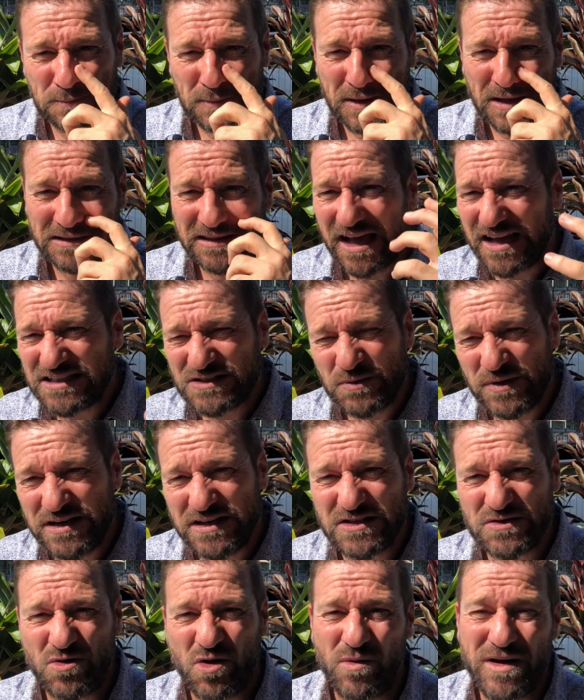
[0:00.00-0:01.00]
Last week
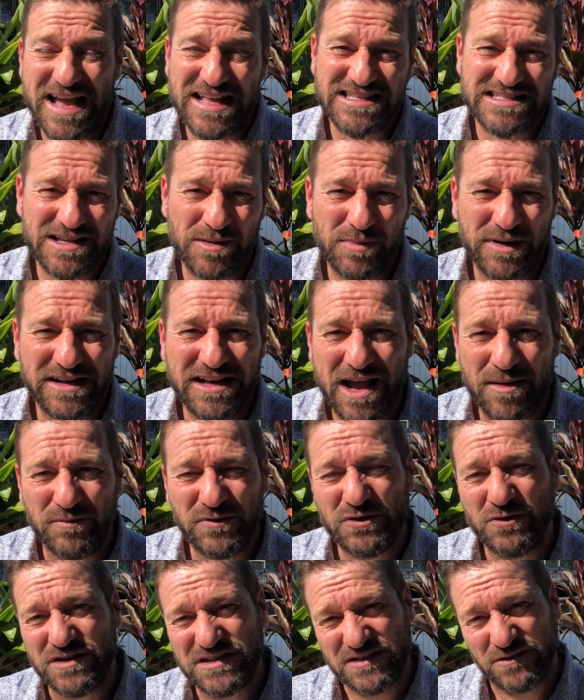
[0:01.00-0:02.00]
as well, we had somebody come
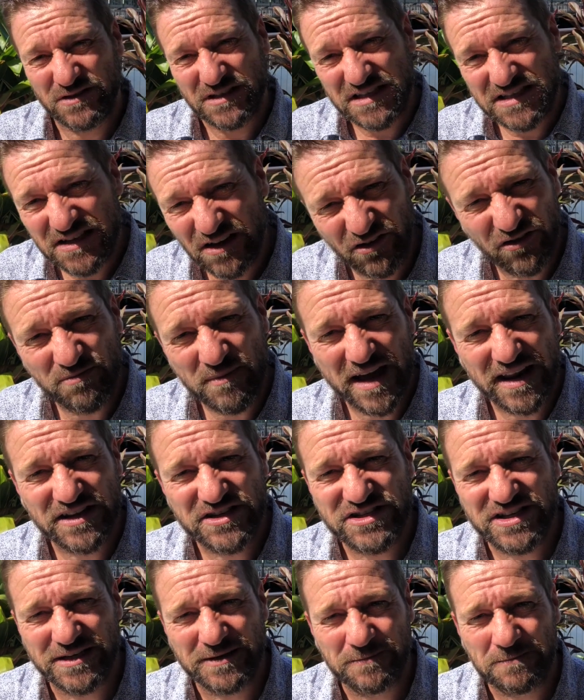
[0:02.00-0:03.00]
to us that was
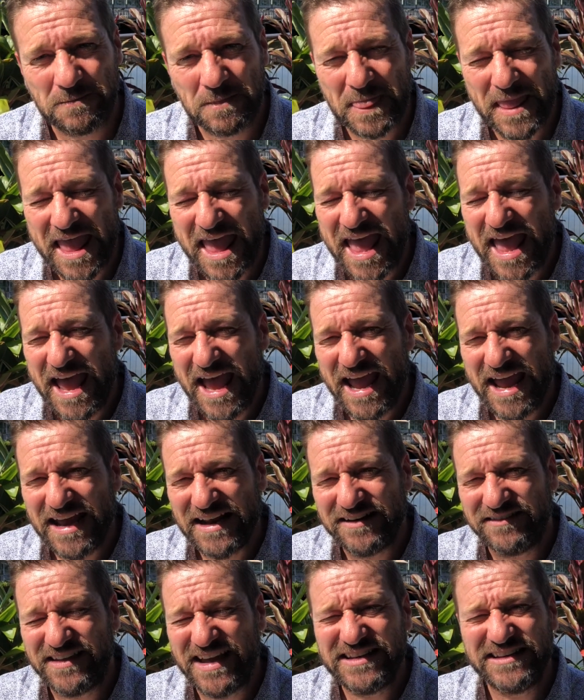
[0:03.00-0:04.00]
self-managing, and
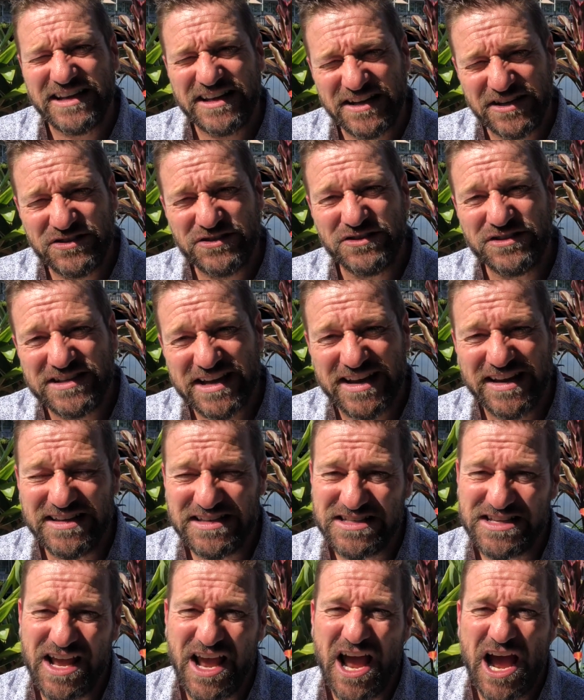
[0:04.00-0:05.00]
they needed new
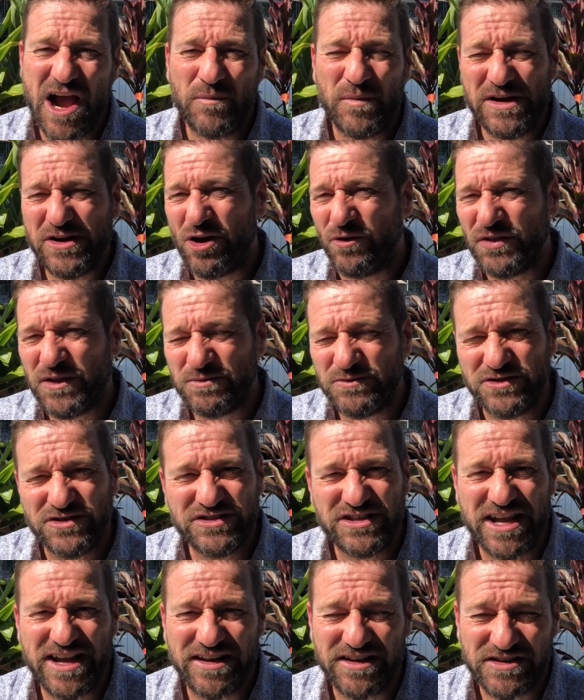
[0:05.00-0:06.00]
tenants, and we got them new
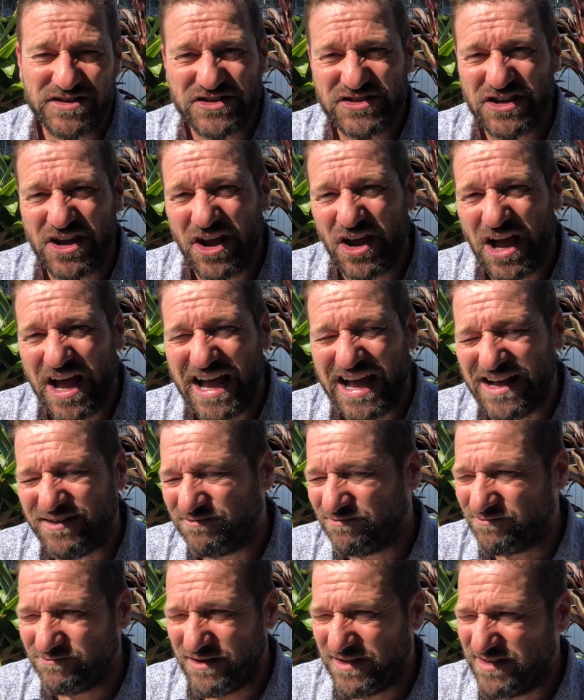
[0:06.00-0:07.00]
tenants
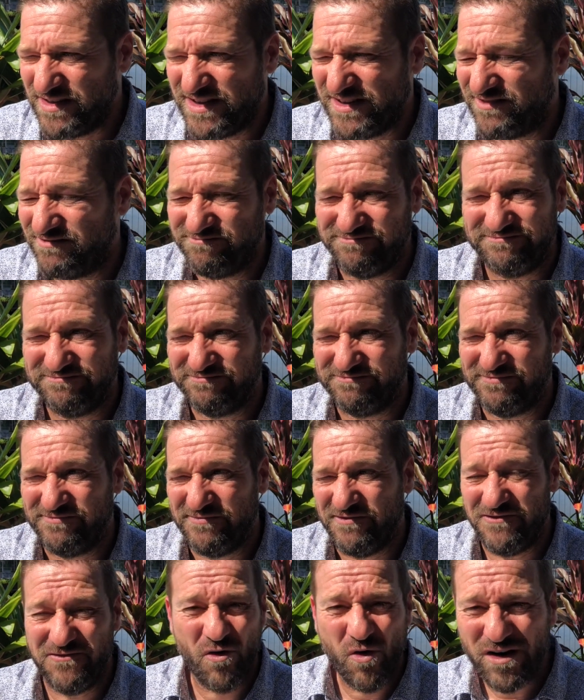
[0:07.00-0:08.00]
within
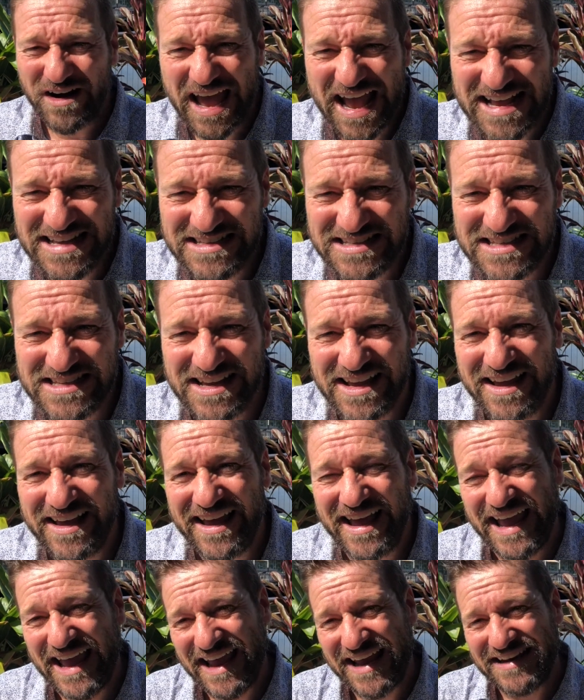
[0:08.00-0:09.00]
4 days,
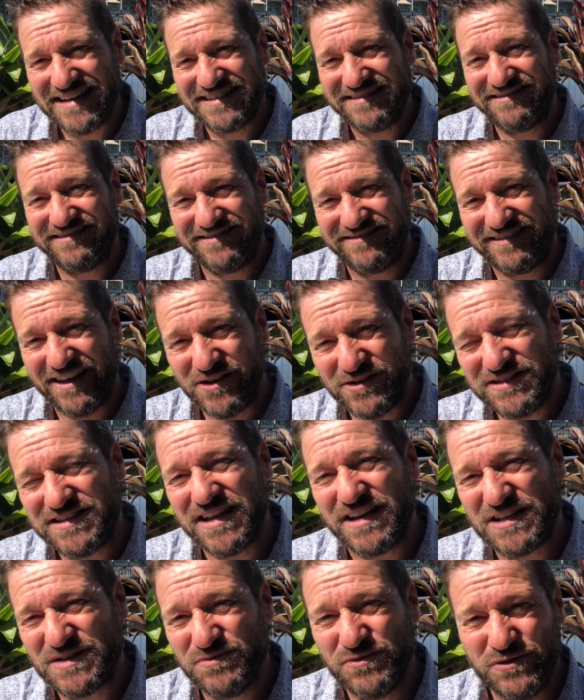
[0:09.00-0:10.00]
and those
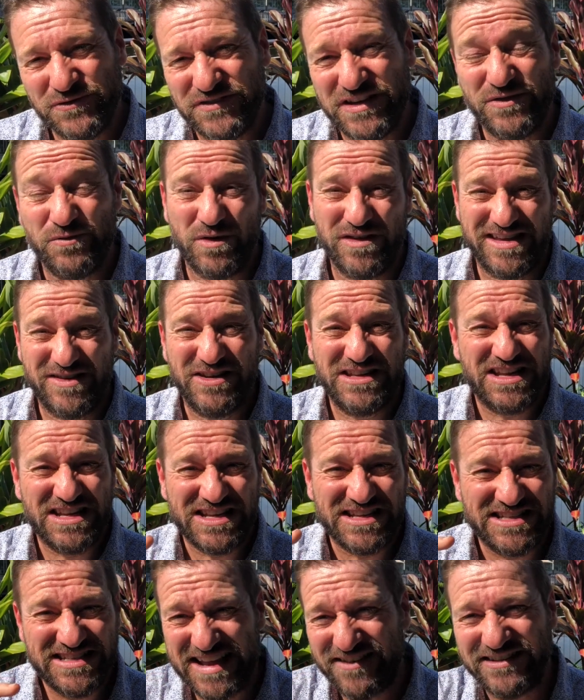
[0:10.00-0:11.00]
tenants moved in within
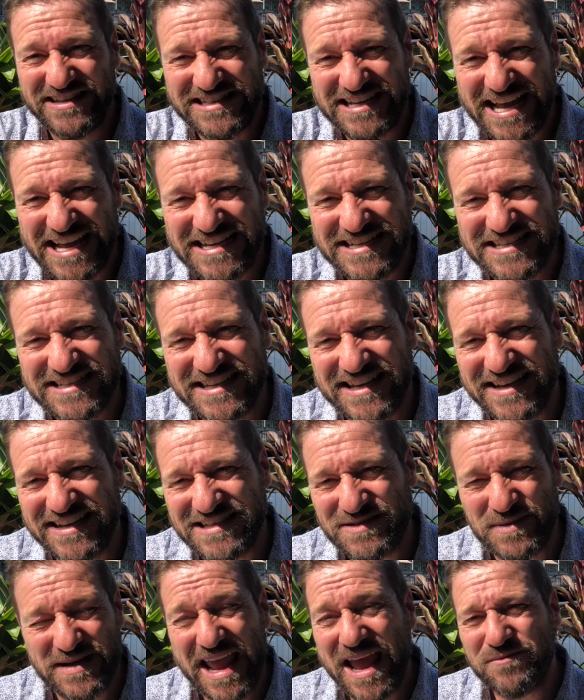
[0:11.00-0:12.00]
7 days.
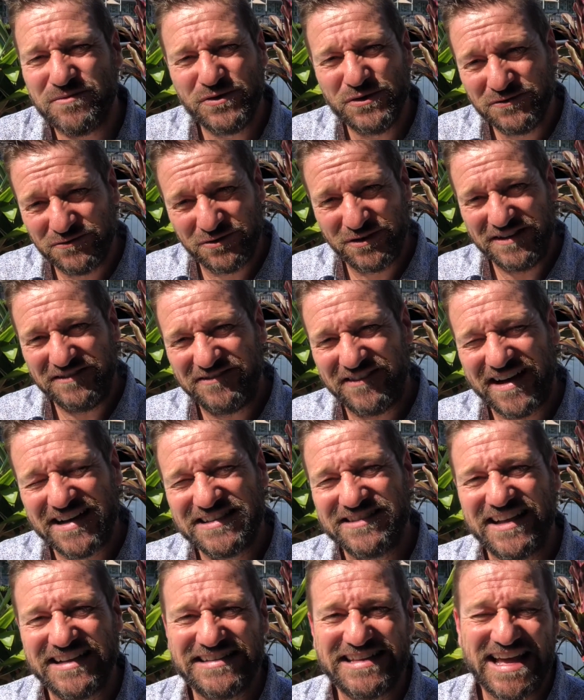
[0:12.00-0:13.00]
So we can move really
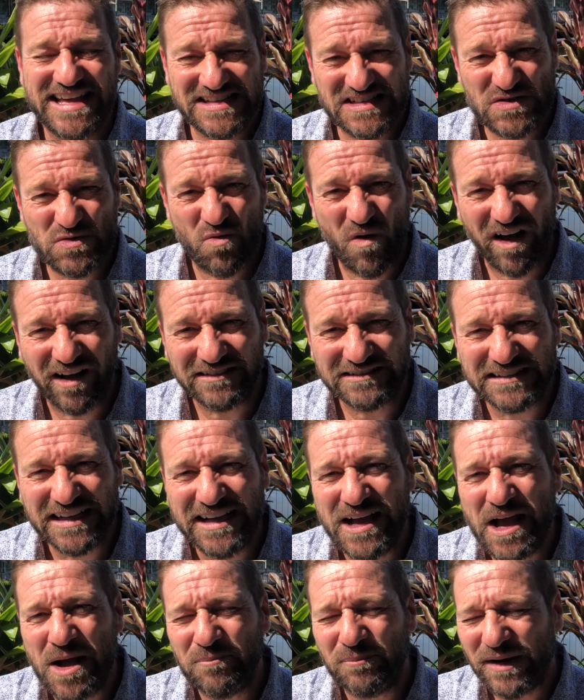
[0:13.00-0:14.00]
fast like that as well.
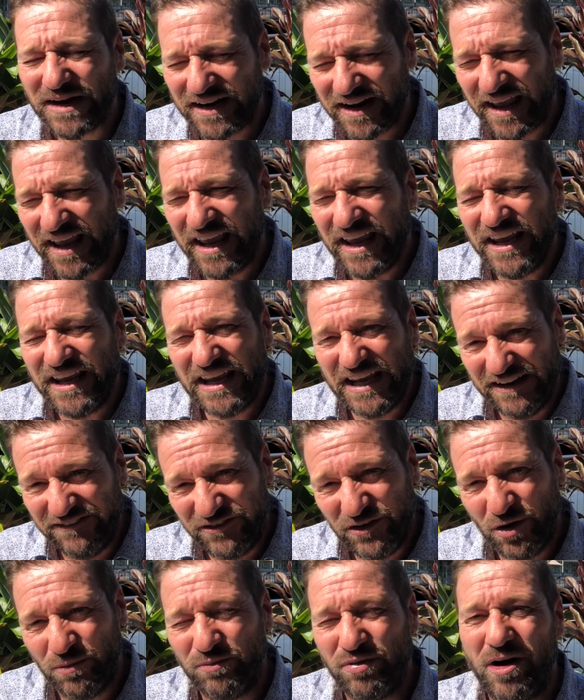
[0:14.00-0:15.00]
But if
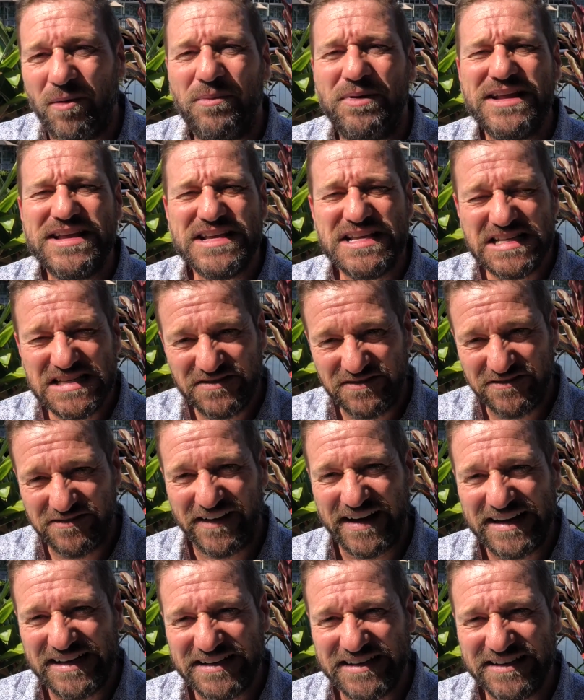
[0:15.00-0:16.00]
your property is
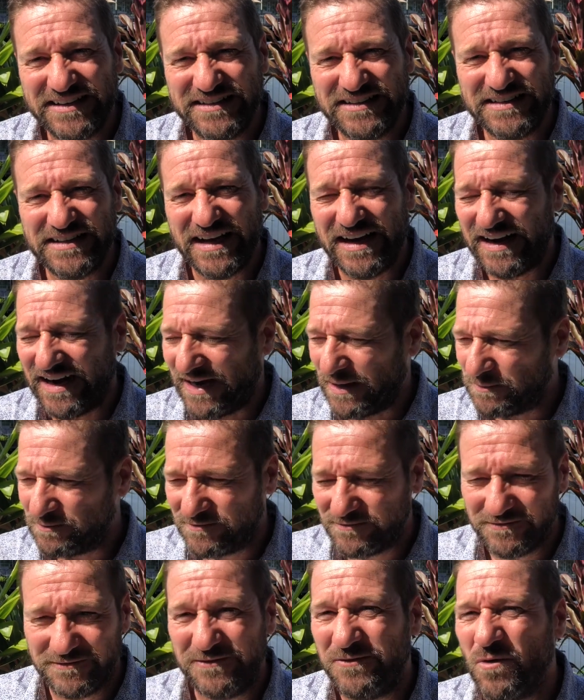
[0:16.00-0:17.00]
vacant
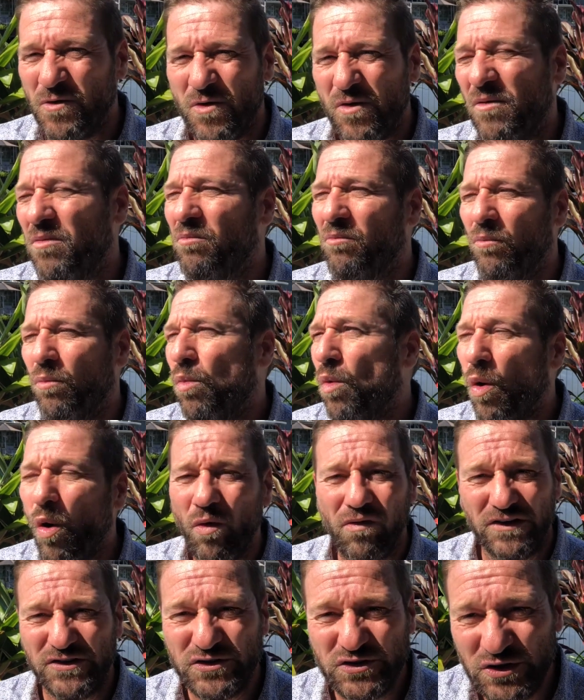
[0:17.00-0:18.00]
for more
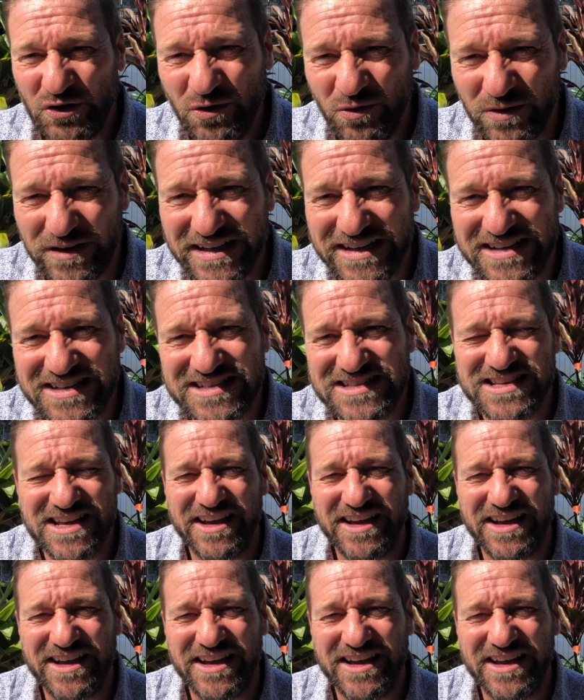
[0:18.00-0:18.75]
than 2 weeks,